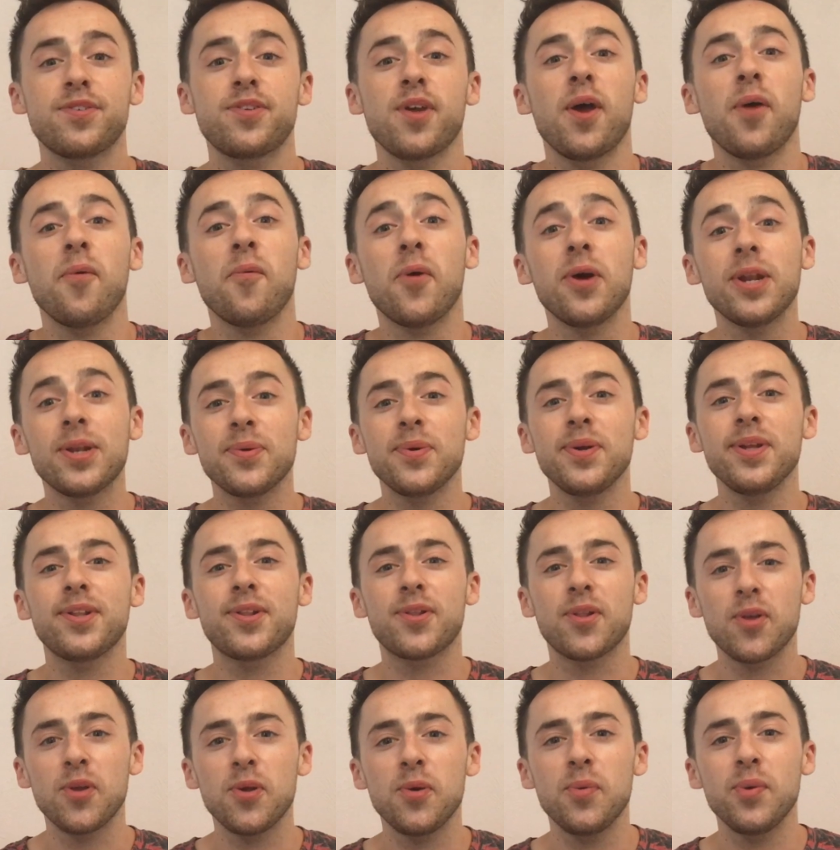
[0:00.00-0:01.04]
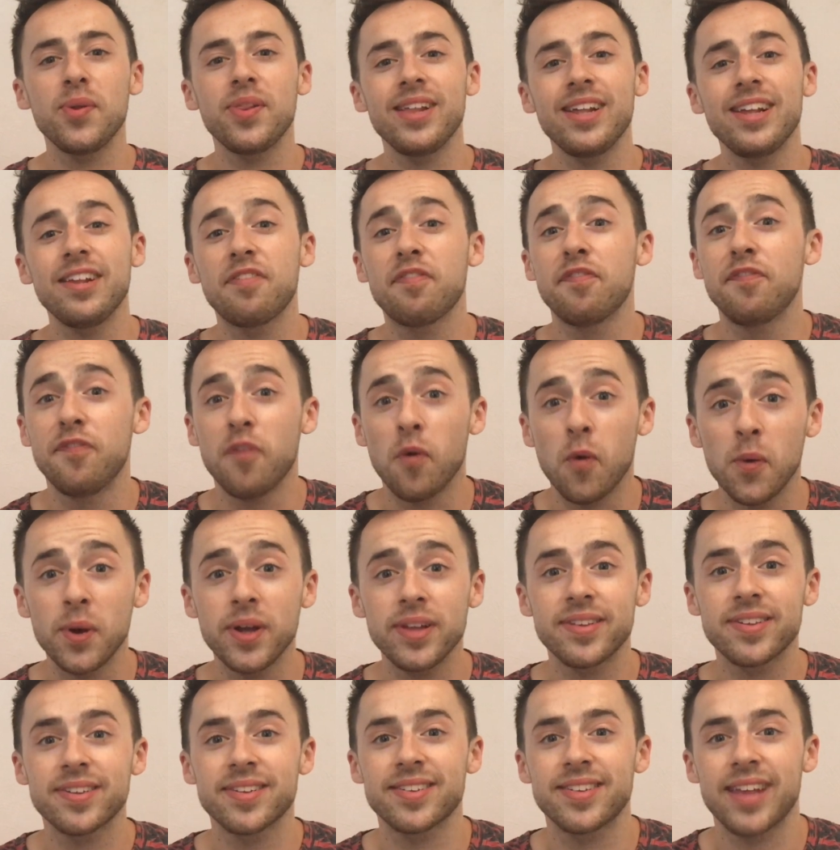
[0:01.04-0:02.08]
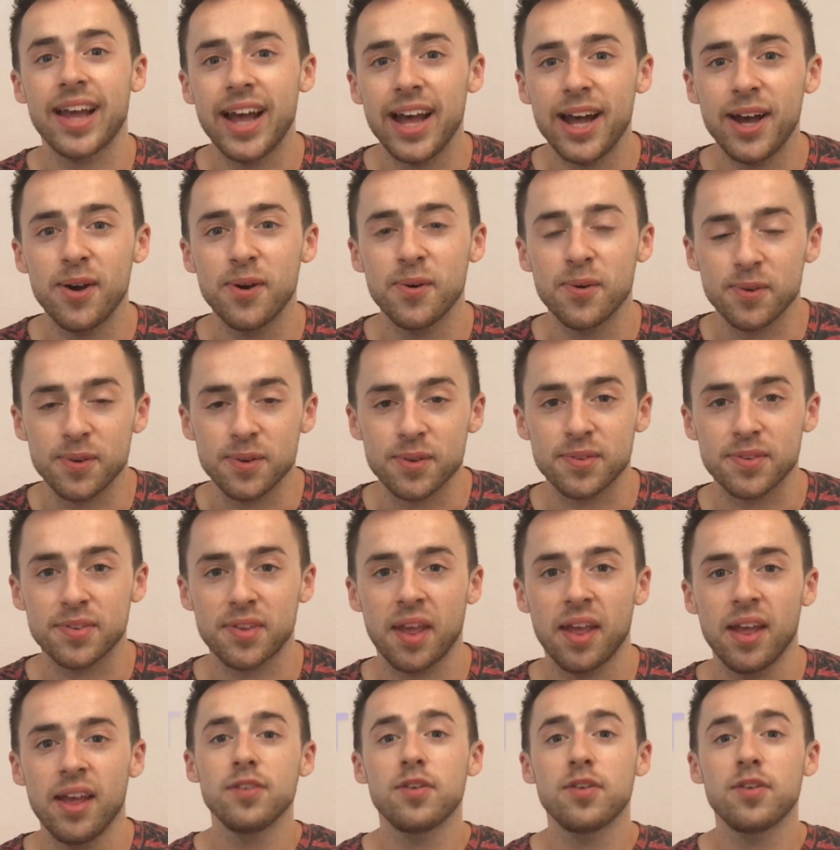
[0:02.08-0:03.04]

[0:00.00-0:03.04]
So what do we do with these voice sounds?